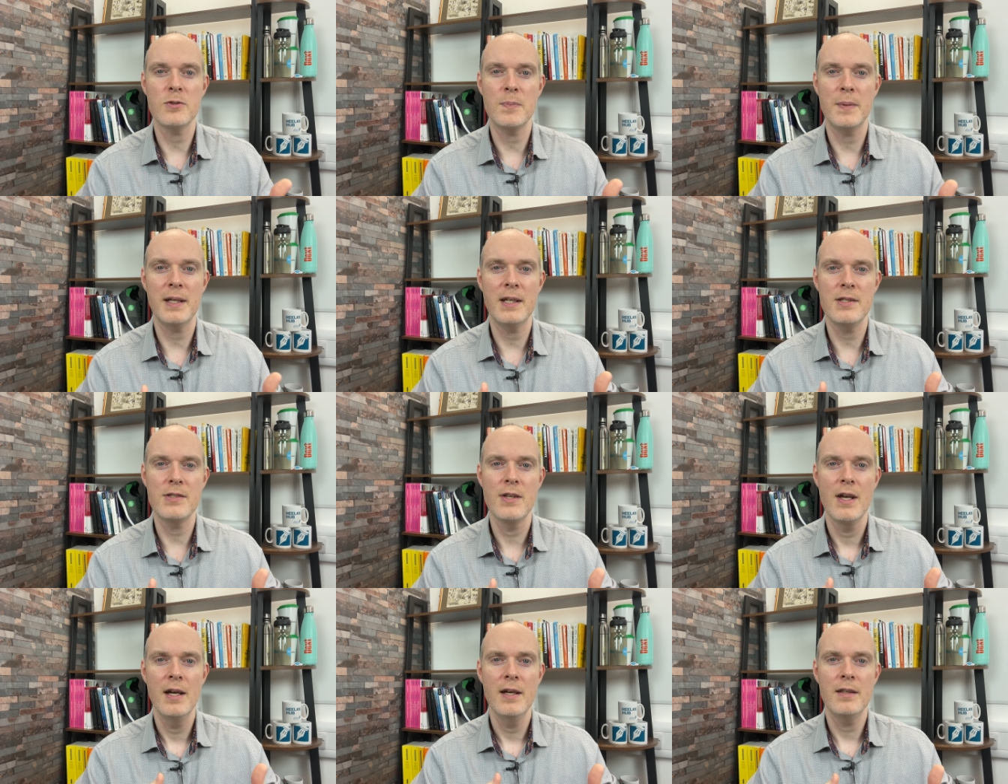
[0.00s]

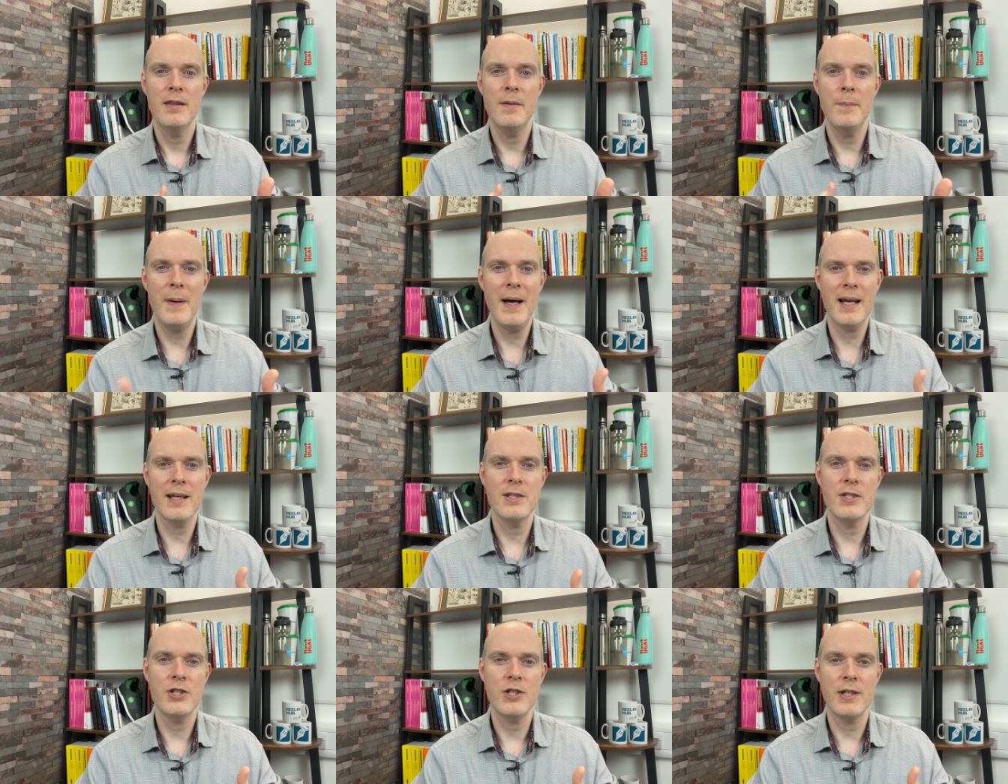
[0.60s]
Because the
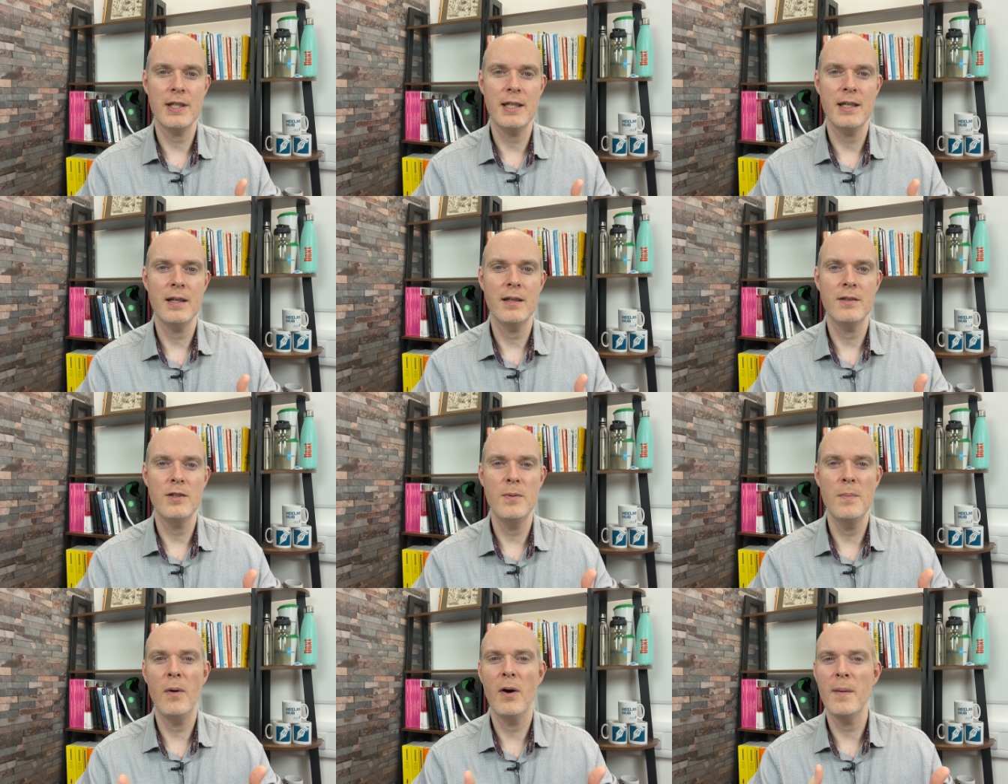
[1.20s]
balance sheet,
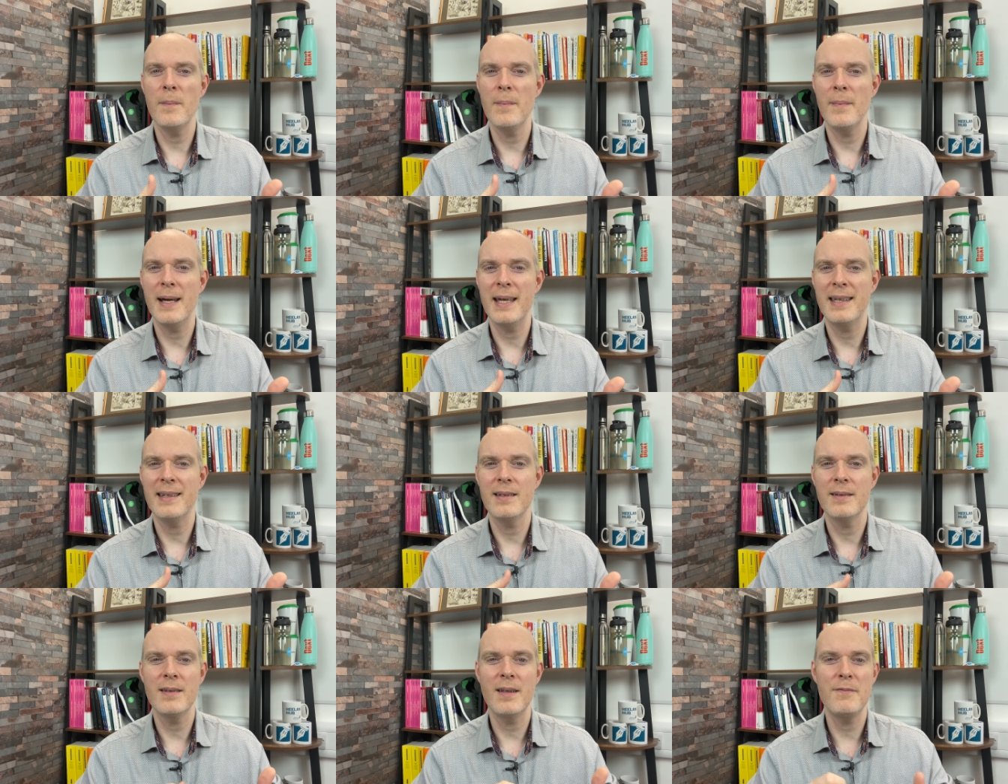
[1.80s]
you might
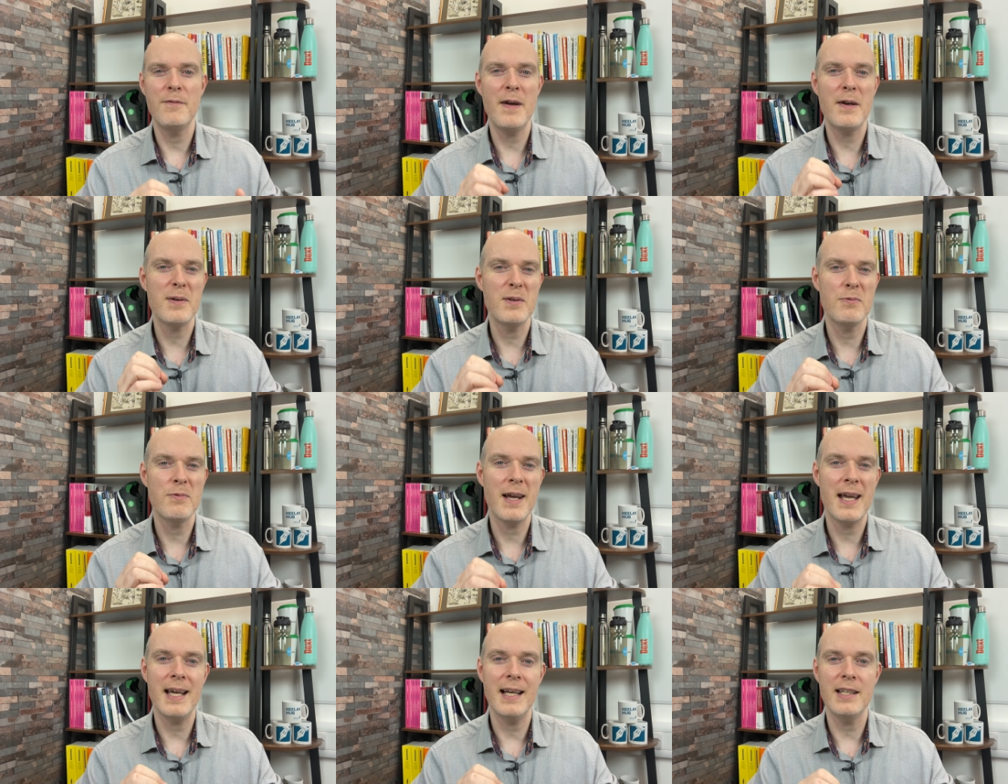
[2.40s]
make it very
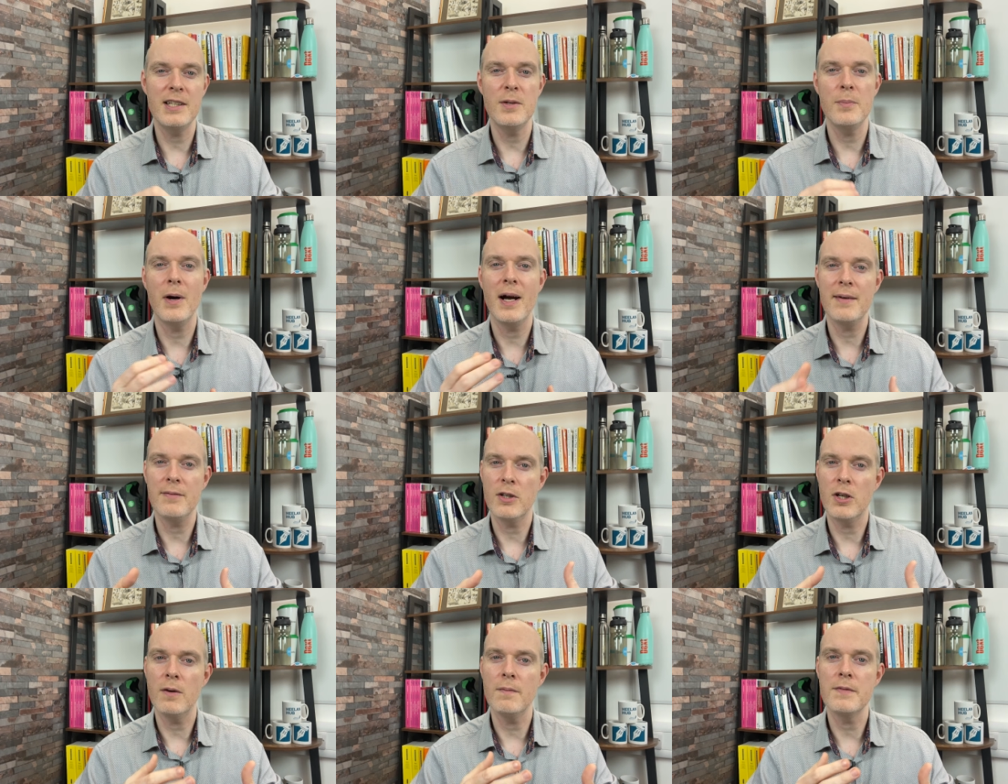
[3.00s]
rarely, you might
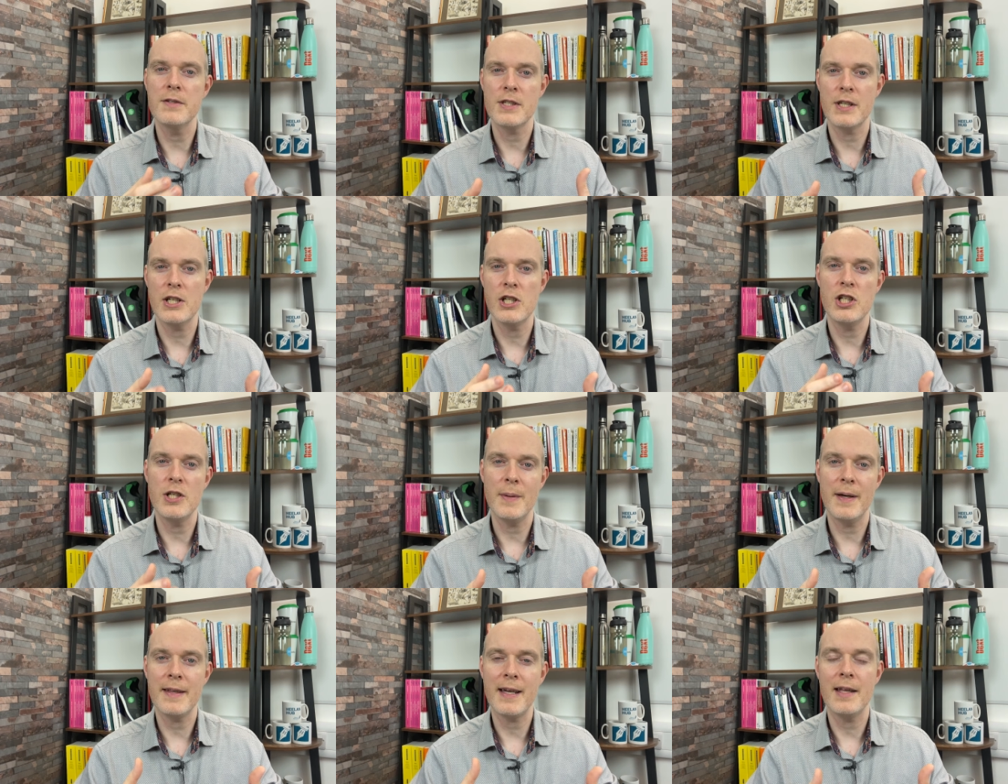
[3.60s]
have a
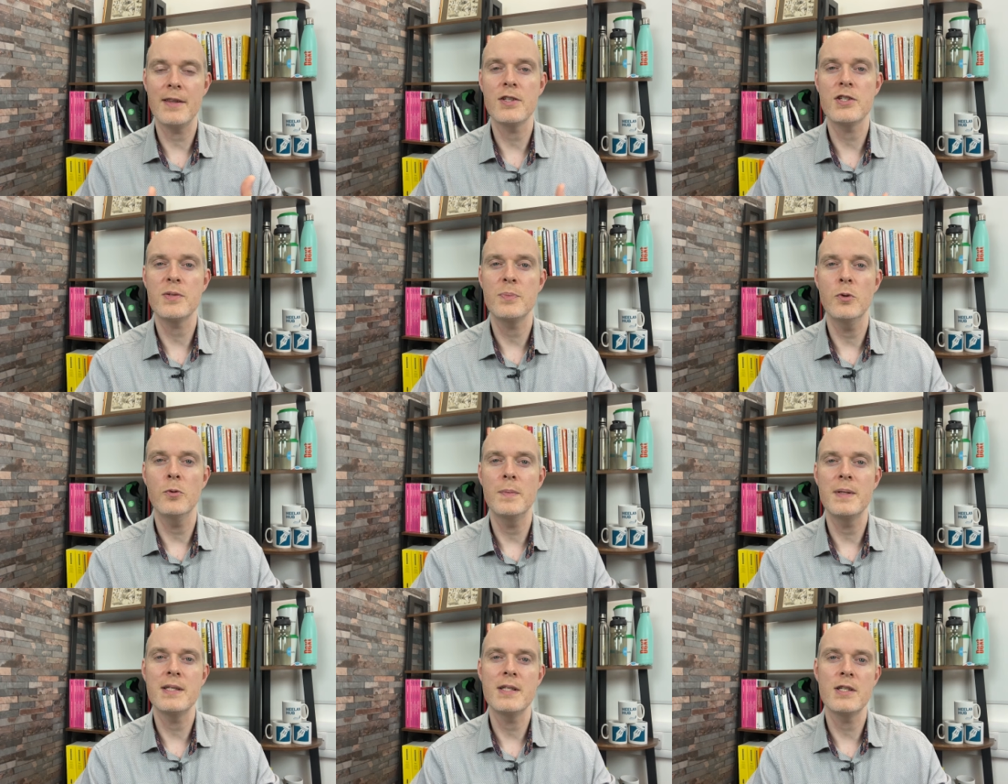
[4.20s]
conversation about that in the
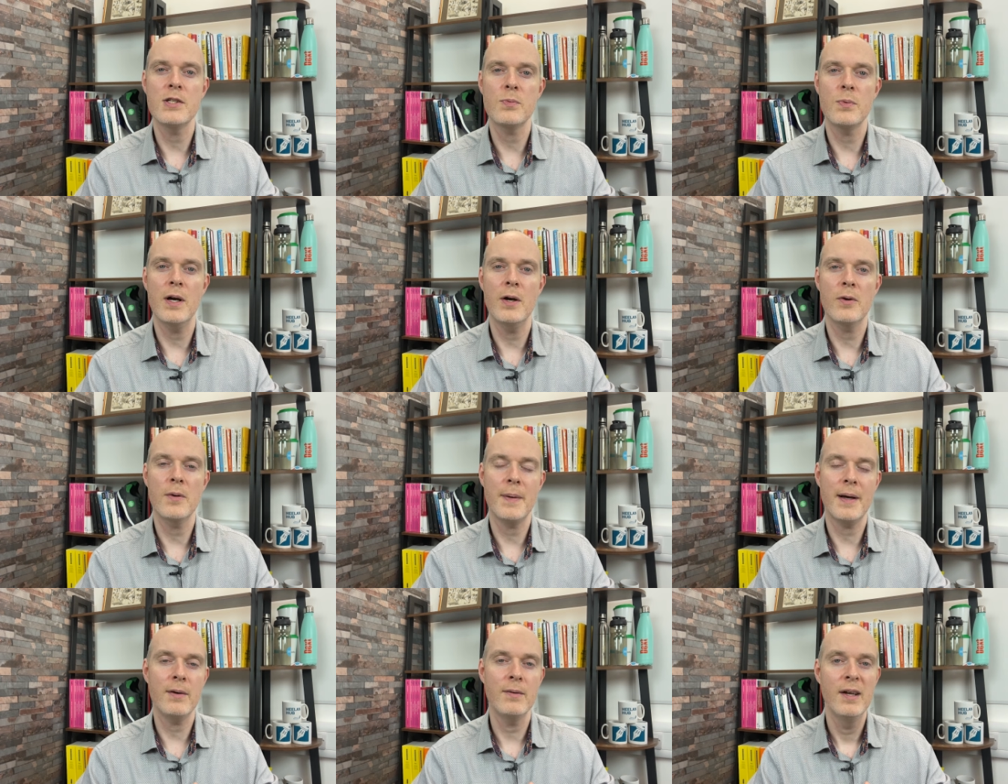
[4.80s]
small business
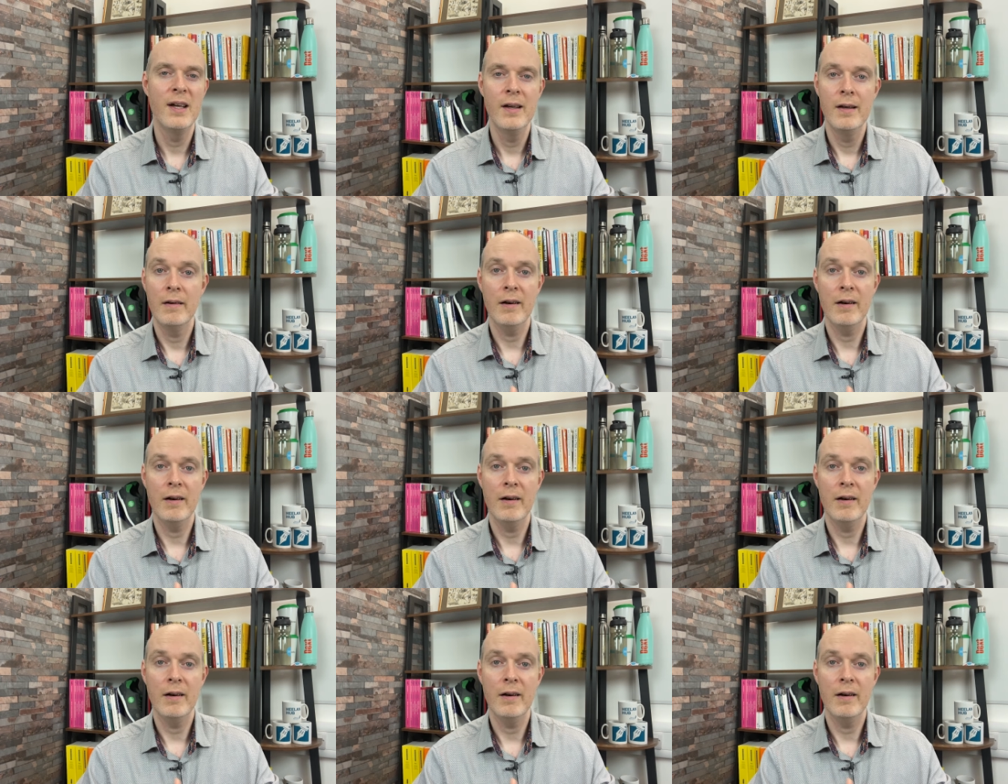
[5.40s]
world about,